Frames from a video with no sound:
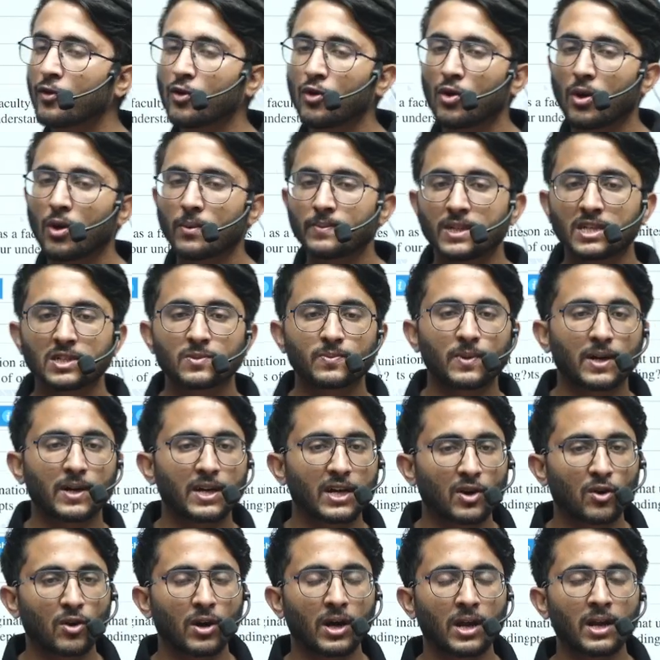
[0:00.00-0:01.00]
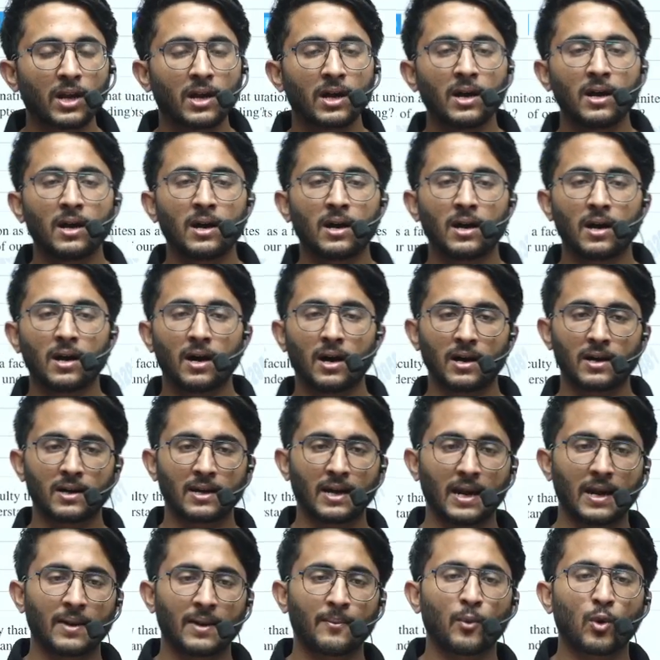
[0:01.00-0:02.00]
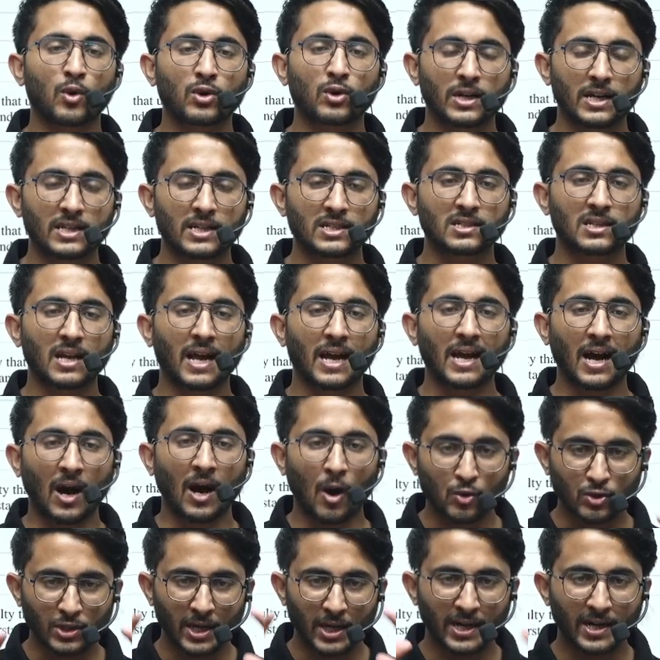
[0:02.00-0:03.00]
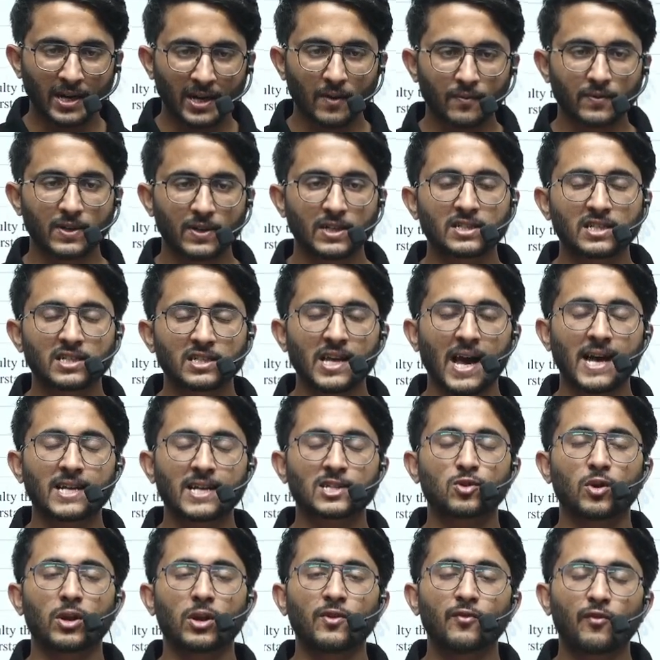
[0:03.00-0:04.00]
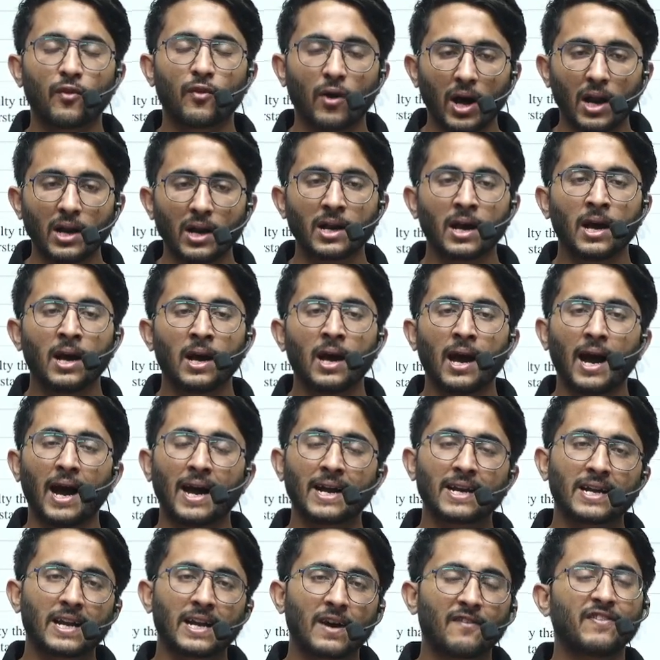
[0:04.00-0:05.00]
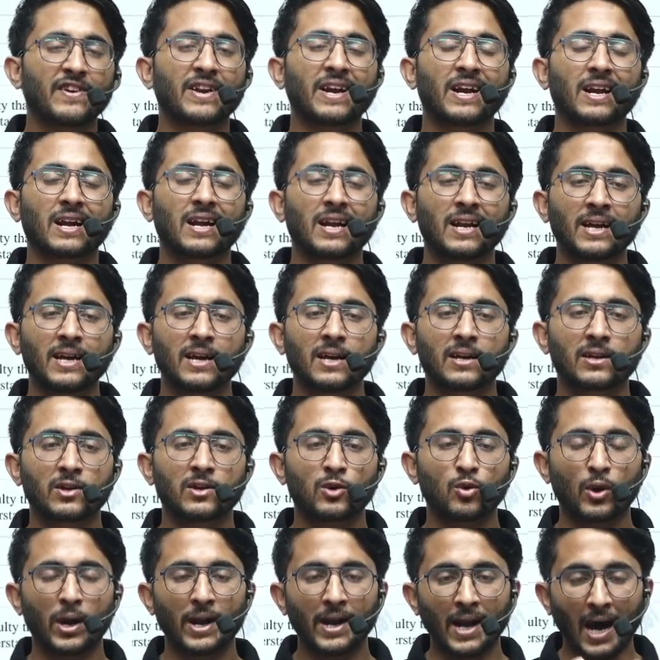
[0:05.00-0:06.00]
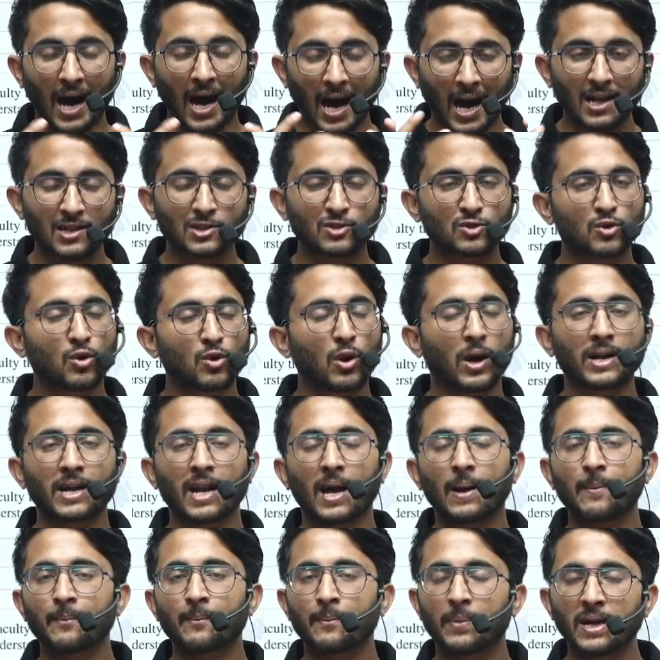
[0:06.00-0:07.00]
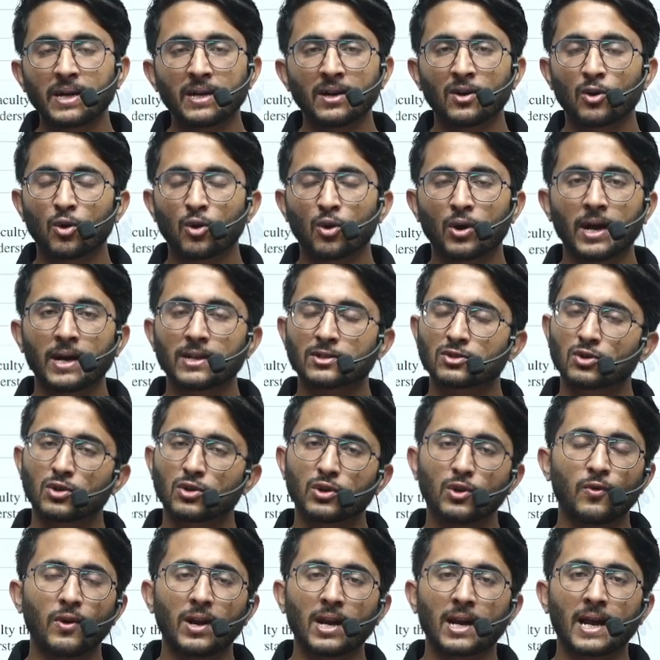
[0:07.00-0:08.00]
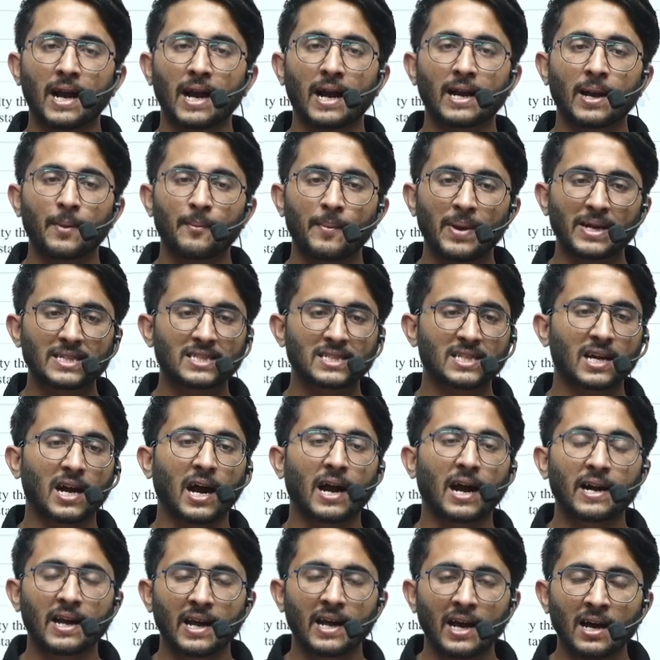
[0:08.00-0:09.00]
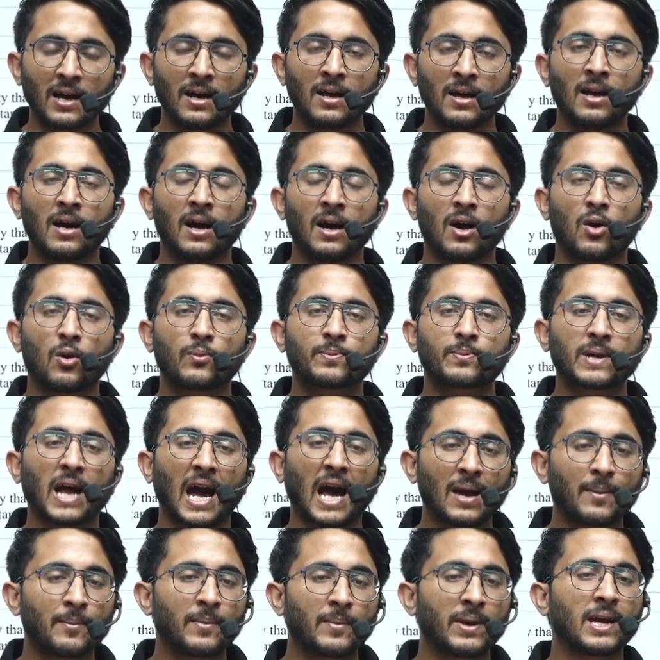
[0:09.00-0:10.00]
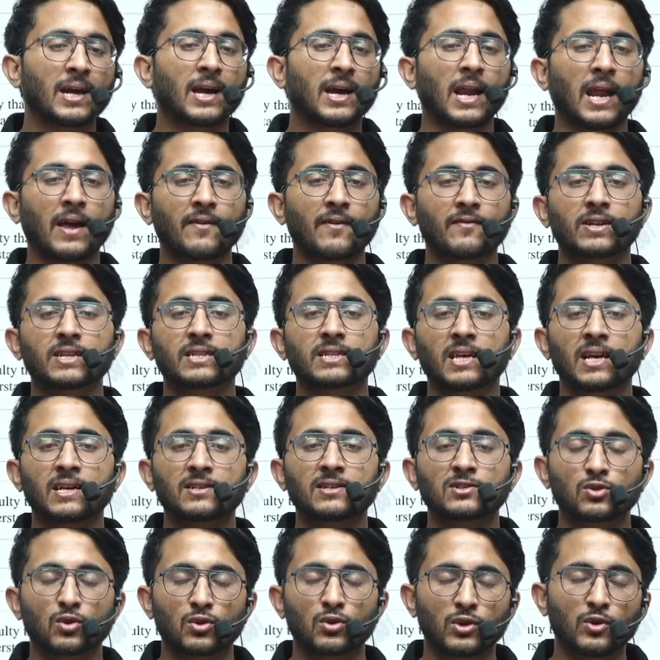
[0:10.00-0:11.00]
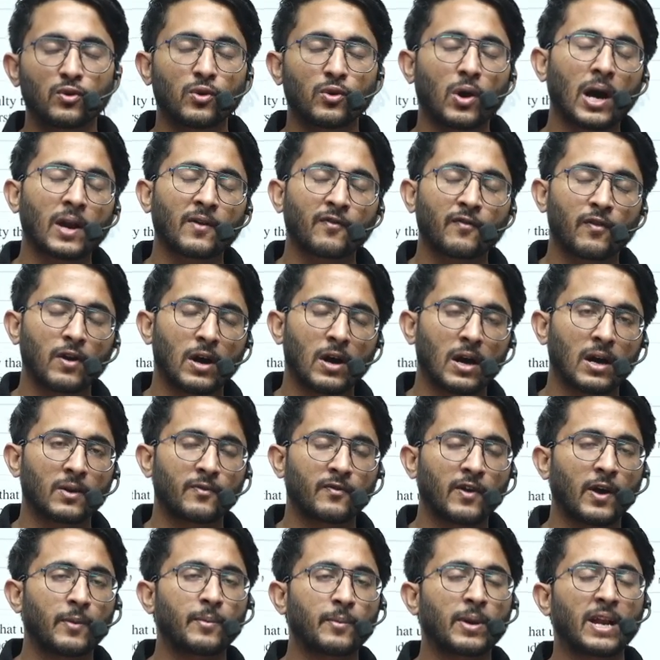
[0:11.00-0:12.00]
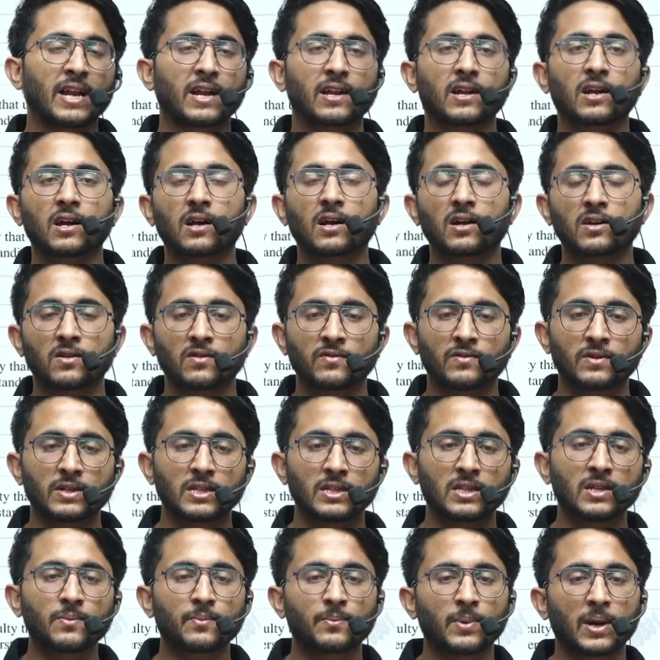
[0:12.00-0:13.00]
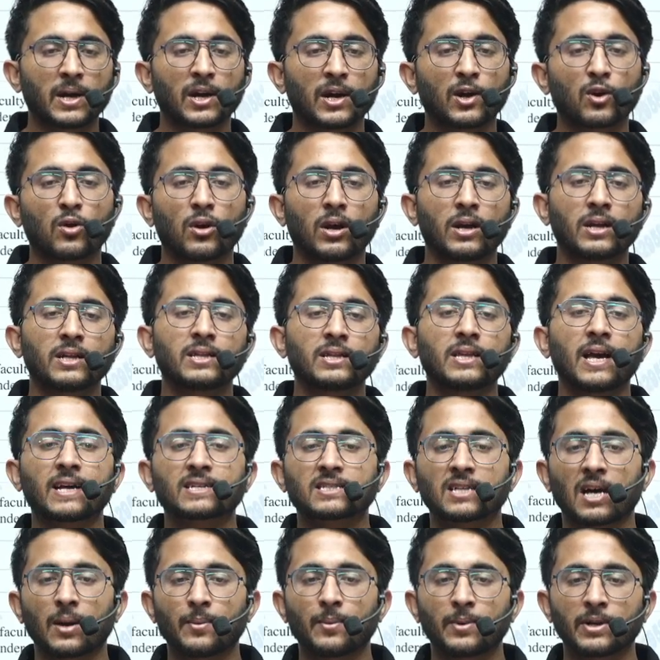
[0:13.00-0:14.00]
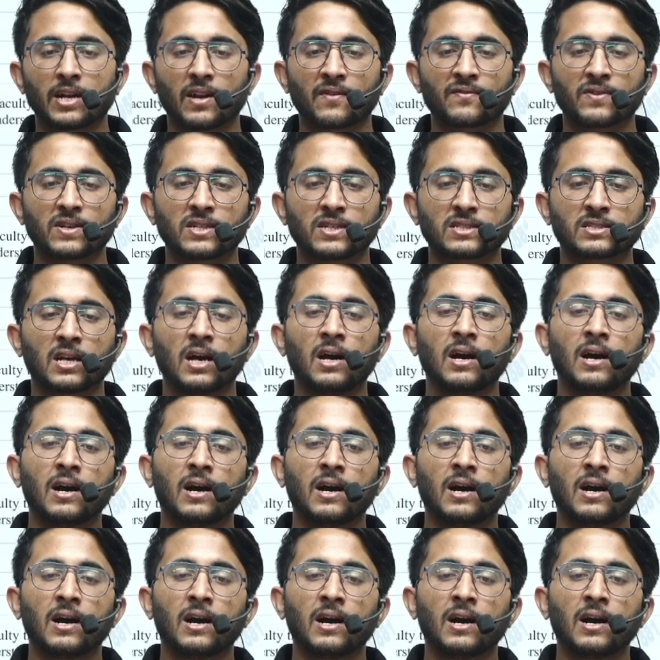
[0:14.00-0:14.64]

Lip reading: of this particular mock test, like how the interface is actually work, and definitely you can also attempt it. Okay, so you will get a basic idea of timing and everything, so you are familiar with particularly the exam interface.